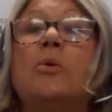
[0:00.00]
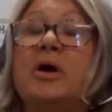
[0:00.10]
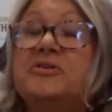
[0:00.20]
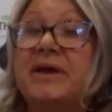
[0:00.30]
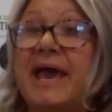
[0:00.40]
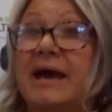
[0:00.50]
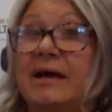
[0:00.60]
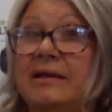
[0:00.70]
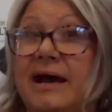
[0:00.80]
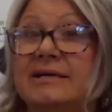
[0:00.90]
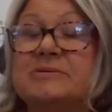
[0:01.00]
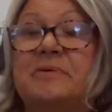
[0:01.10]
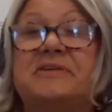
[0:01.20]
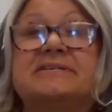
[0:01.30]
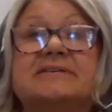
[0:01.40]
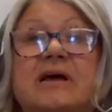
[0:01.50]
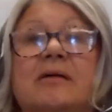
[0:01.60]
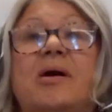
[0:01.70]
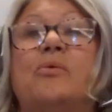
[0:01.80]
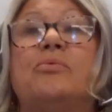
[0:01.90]
Well, you can, yes, but this is
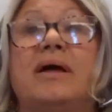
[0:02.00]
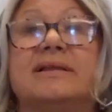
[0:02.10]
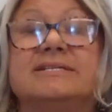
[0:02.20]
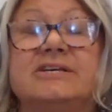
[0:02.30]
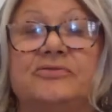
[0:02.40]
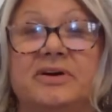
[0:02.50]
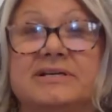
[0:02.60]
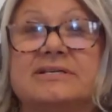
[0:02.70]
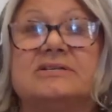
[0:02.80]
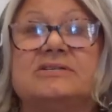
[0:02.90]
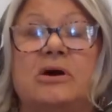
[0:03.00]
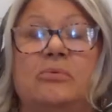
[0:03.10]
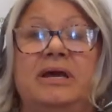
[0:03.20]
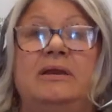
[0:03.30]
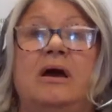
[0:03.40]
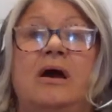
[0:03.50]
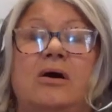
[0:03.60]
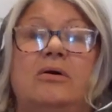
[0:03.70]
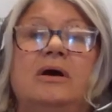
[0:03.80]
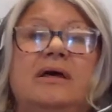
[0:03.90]
all about relative risk. So we
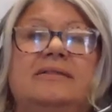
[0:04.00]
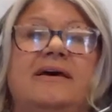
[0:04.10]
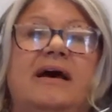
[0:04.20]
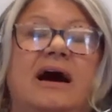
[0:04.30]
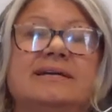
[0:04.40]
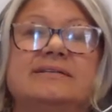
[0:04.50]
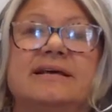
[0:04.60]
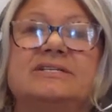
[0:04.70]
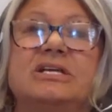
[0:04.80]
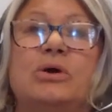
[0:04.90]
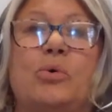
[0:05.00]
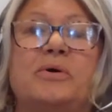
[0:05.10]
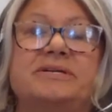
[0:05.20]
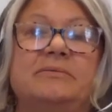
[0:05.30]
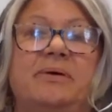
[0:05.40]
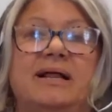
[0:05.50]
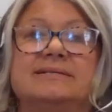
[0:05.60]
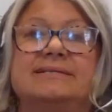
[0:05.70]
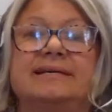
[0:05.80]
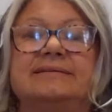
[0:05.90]
know that isolation and quarantine
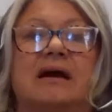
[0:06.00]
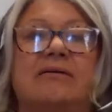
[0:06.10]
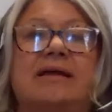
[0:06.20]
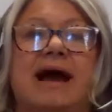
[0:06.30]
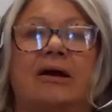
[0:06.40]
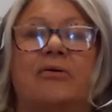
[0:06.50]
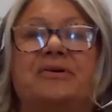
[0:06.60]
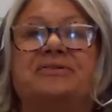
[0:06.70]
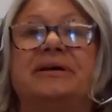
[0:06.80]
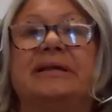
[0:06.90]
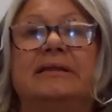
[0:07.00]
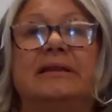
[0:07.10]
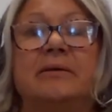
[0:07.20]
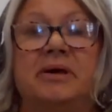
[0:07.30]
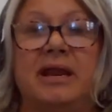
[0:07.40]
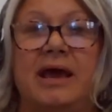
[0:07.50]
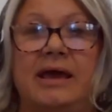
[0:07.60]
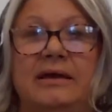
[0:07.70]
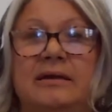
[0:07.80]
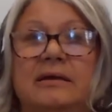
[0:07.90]
policies are not going to
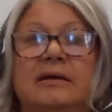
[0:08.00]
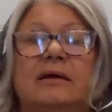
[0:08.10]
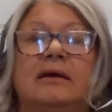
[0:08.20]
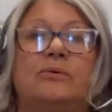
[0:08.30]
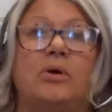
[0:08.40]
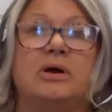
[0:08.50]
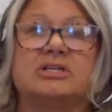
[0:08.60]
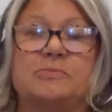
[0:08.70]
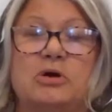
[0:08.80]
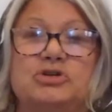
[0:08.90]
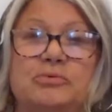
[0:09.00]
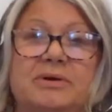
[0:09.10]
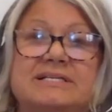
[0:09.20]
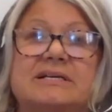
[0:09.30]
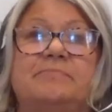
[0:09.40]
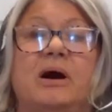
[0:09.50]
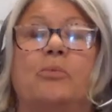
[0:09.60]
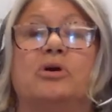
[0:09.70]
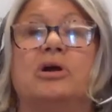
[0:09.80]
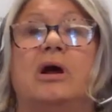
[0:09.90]
eliminate exposure risk,
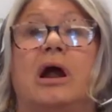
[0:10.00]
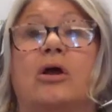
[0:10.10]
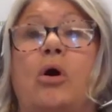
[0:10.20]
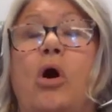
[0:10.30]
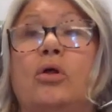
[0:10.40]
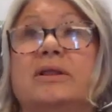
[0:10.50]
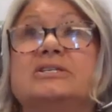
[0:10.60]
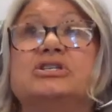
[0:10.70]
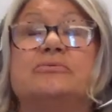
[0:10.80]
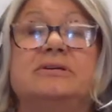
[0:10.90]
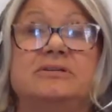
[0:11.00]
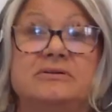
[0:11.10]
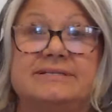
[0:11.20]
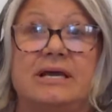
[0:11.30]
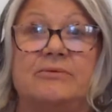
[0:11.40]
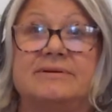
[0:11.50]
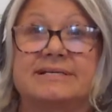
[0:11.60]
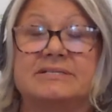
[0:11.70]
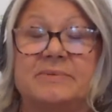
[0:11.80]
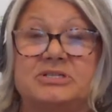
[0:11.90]
but our goal is to reduce that
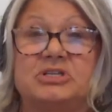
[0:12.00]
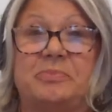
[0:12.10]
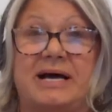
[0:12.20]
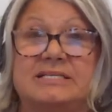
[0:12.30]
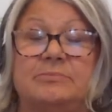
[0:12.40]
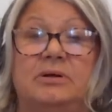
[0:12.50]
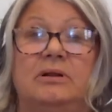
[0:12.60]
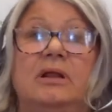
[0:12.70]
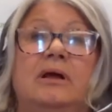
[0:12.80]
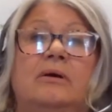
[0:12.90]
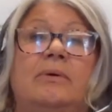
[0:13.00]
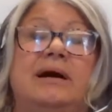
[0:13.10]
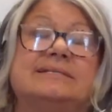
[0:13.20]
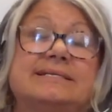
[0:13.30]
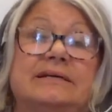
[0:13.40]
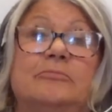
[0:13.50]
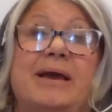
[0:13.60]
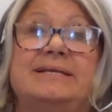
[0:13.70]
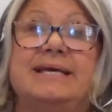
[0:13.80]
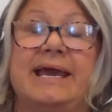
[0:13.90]
risk as much as possible while still
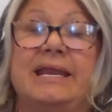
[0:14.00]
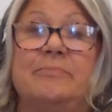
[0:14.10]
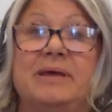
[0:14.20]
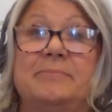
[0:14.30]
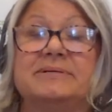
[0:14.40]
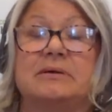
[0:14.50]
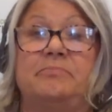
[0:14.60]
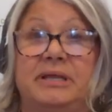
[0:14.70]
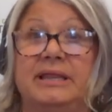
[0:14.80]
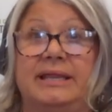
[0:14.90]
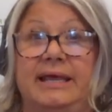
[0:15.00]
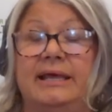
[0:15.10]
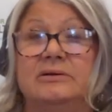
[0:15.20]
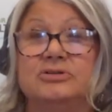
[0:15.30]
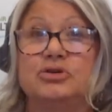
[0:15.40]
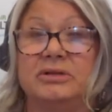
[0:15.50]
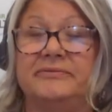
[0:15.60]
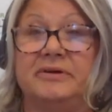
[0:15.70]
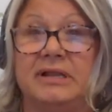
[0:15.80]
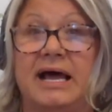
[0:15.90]
maintaining people's ability to
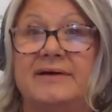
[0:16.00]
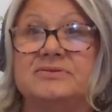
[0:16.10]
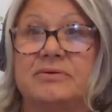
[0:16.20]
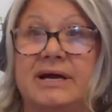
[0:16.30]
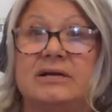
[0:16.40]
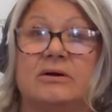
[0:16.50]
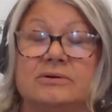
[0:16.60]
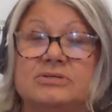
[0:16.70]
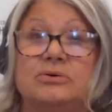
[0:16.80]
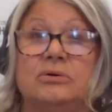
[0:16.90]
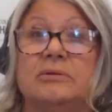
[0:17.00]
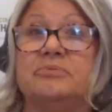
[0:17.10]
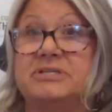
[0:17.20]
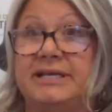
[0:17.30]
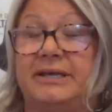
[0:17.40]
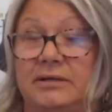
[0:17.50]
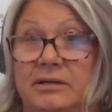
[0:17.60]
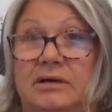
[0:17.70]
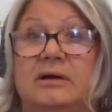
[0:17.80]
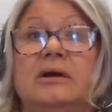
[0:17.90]
live their lives, right? Go to school in
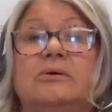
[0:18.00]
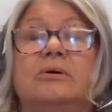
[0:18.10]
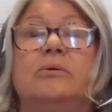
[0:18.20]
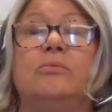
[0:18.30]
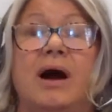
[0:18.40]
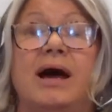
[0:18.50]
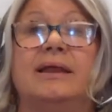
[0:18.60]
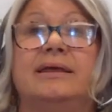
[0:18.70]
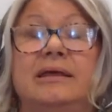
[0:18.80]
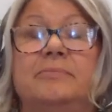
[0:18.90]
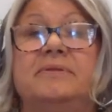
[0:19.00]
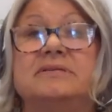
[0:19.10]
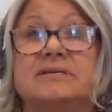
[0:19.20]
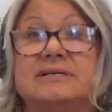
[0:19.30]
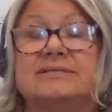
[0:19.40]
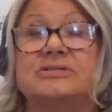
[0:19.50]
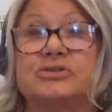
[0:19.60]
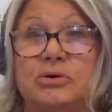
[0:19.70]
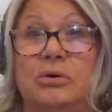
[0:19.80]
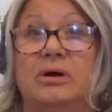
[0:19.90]
particular. We want to keep these kids in
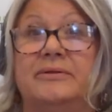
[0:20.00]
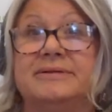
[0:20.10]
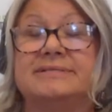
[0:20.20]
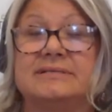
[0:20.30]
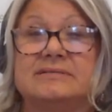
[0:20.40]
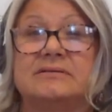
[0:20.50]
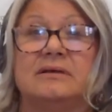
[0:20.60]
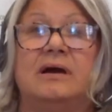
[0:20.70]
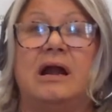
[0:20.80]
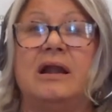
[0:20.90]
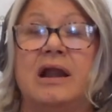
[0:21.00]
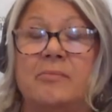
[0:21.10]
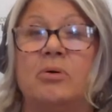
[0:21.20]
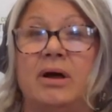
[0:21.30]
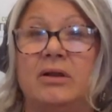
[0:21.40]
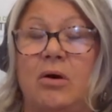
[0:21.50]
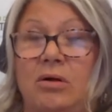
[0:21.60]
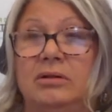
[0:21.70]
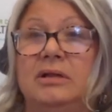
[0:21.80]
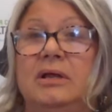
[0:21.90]
school. This is our number one
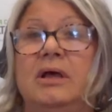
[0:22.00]
goal.